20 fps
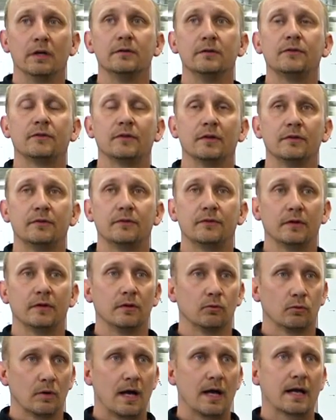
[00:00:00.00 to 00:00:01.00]
instance,
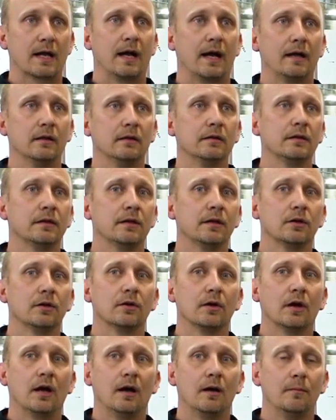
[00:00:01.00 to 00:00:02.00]
in Rock Island
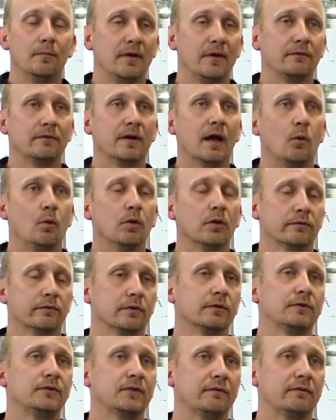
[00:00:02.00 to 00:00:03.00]
here, uh, they've got one of
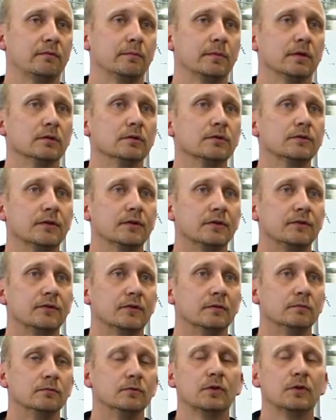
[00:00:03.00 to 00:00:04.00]
our seven barrel
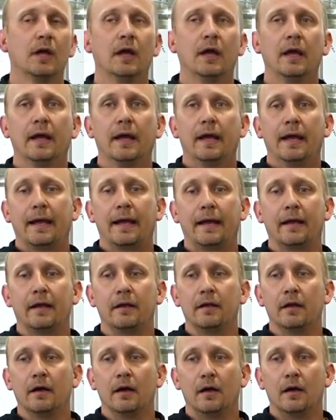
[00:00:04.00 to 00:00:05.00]
systems,
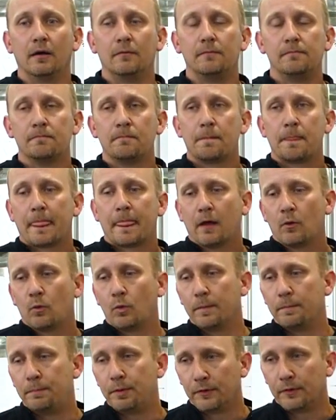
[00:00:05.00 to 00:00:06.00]
and uh,
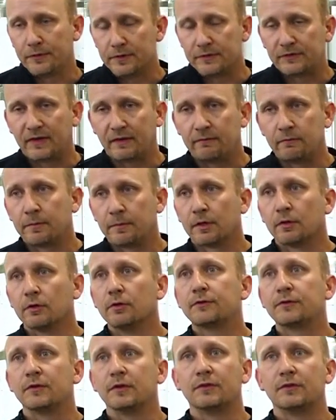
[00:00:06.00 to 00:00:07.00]
we built the seven
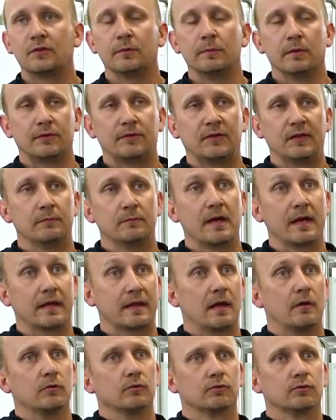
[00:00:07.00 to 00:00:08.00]
barrel system. It seemed like
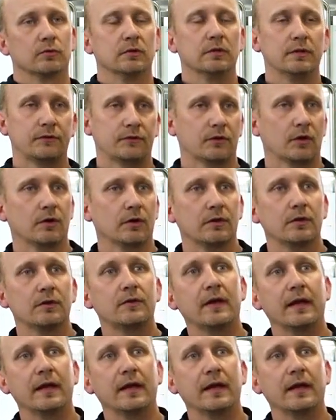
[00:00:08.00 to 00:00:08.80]
that was really starting to